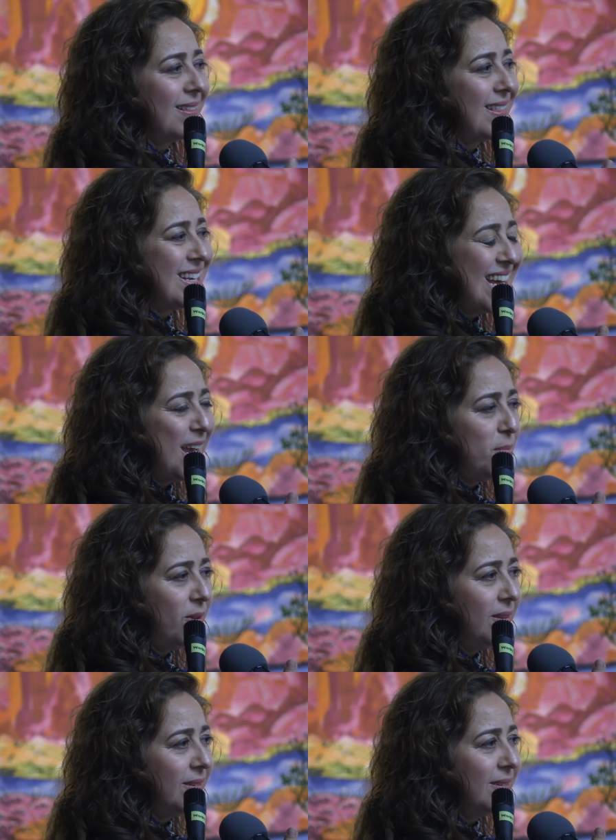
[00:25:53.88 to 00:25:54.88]
The
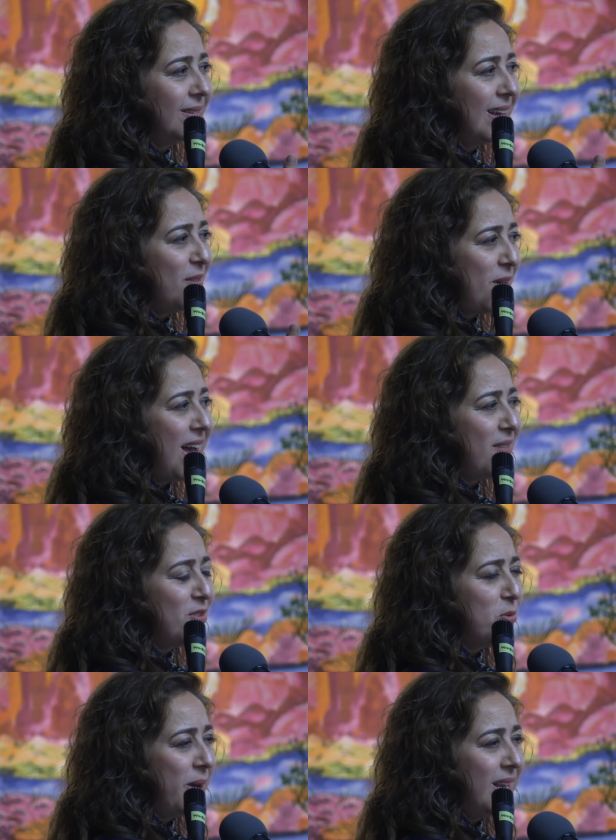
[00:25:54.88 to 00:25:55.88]
table, if I have
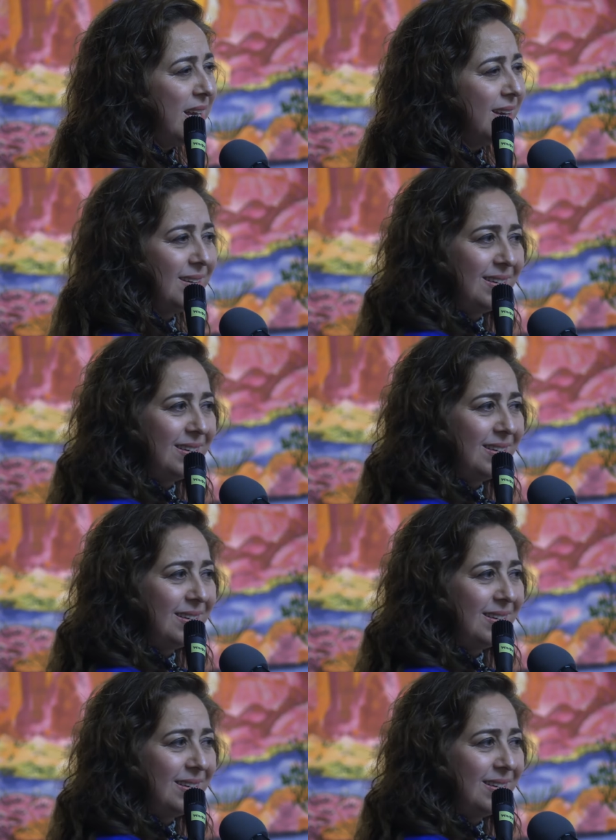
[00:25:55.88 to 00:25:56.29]
no money?